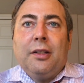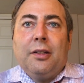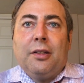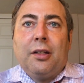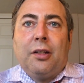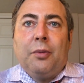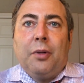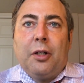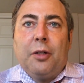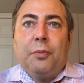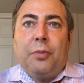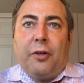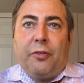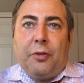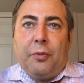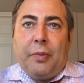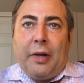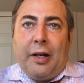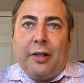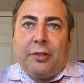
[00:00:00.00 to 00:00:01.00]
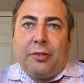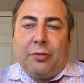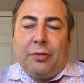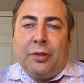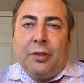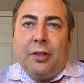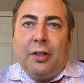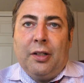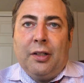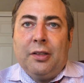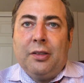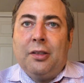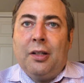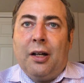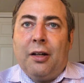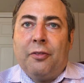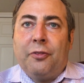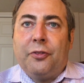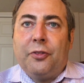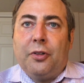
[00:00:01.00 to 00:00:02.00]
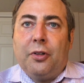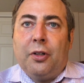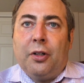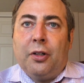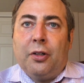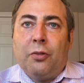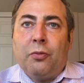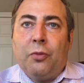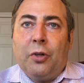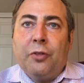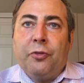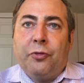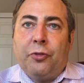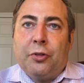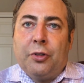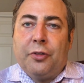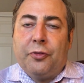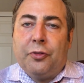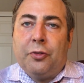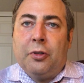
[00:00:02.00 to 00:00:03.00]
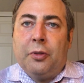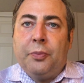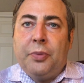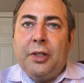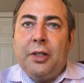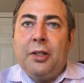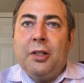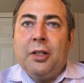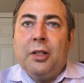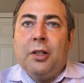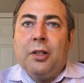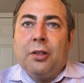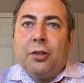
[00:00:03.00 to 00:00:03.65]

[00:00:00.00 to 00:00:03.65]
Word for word: The Gemara in Bava Basra on Daf uh, one forty-four b,